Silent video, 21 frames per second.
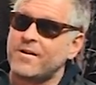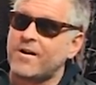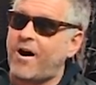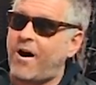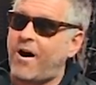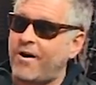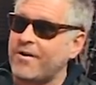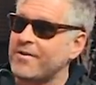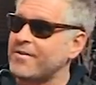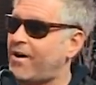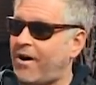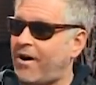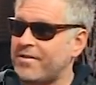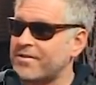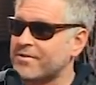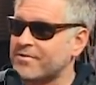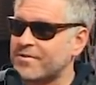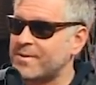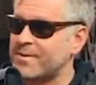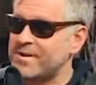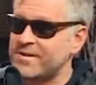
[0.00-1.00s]
all, all
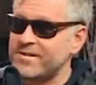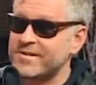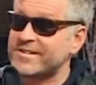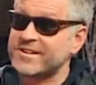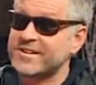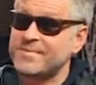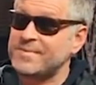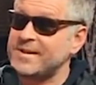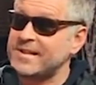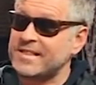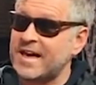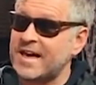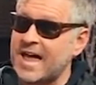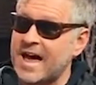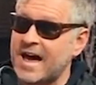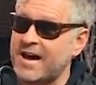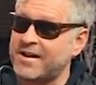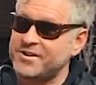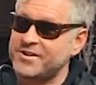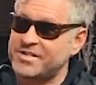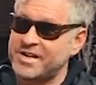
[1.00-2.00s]
the criminals are going to be let
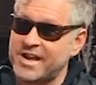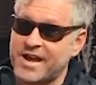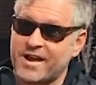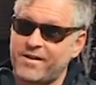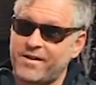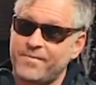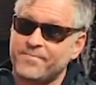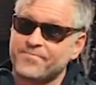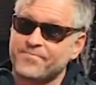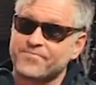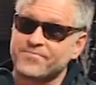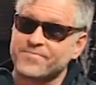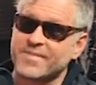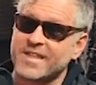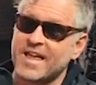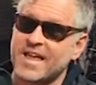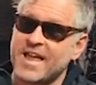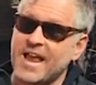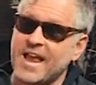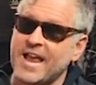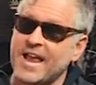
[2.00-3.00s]
out of jail,
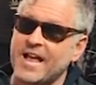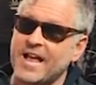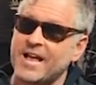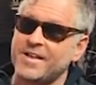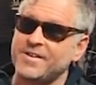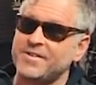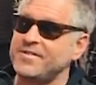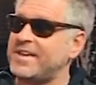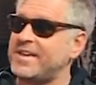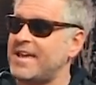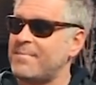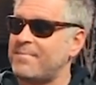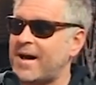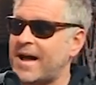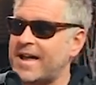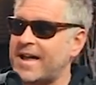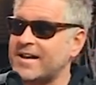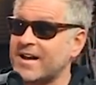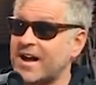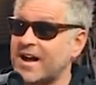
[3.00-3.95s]
and you can't buy a